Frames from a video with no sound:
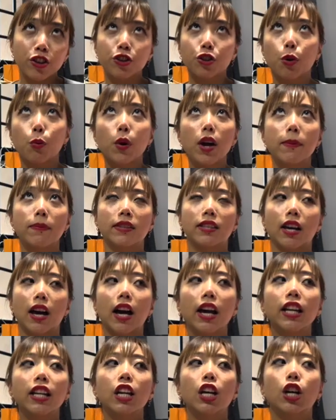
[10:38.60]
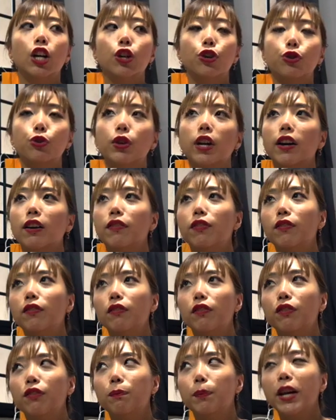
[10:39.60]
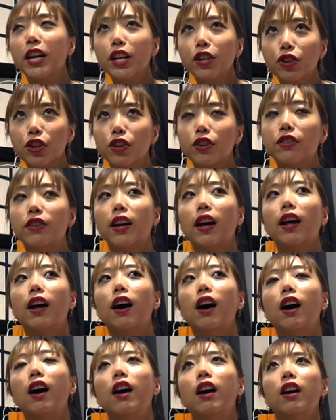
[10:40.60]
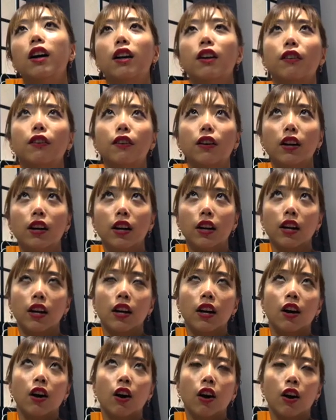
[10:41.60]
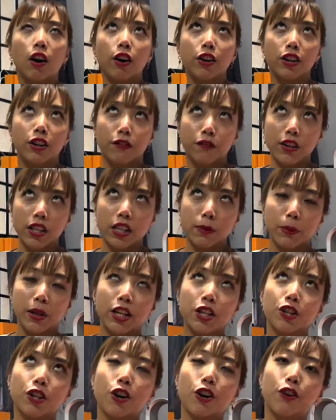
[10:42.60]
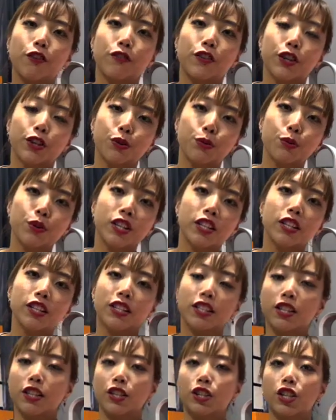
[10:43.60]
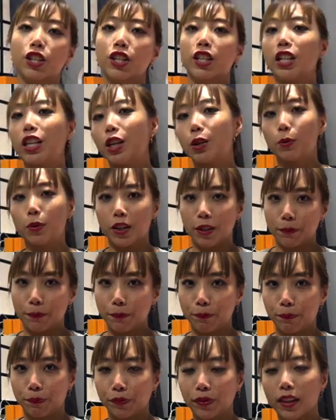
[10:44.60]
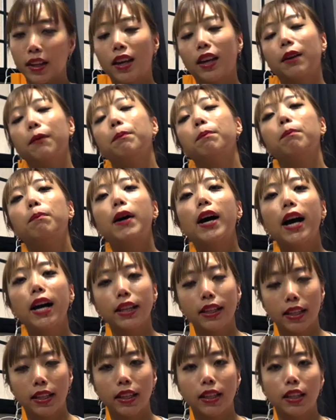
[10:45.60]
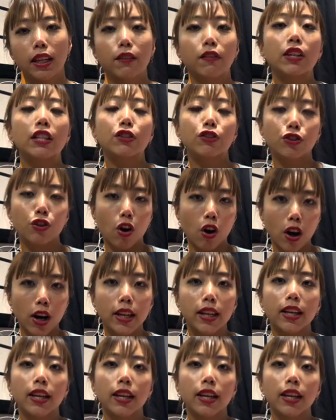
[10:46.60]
your website should have pages that are on the first page of a Google search keyword. Okay, but if it's not,